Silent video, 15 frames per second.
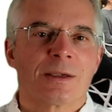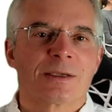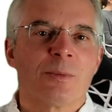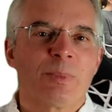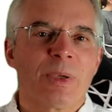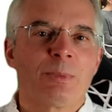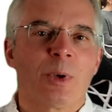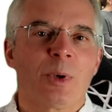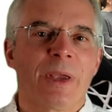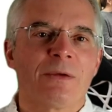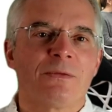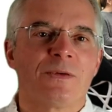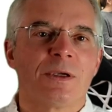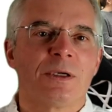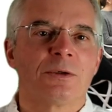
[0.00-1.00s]
Some people may
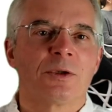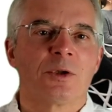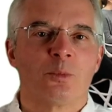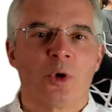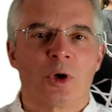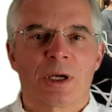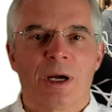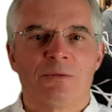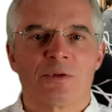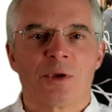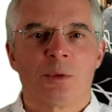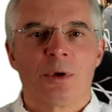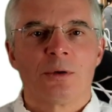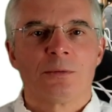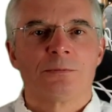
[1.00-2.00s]
feel more
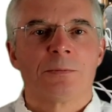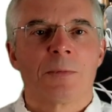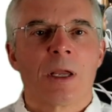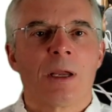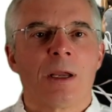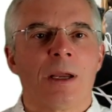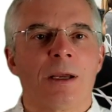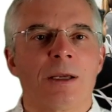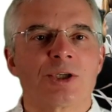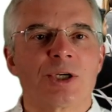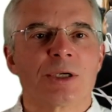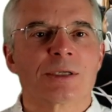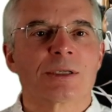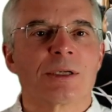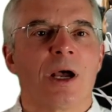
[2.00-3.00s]
comfortable
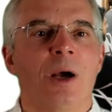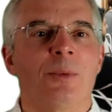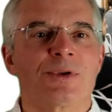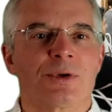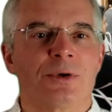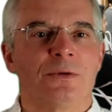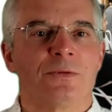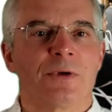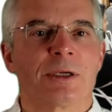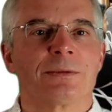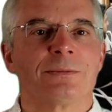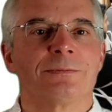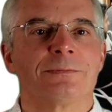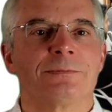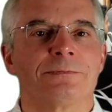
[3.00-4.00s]
just
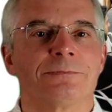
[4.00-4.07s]
observing.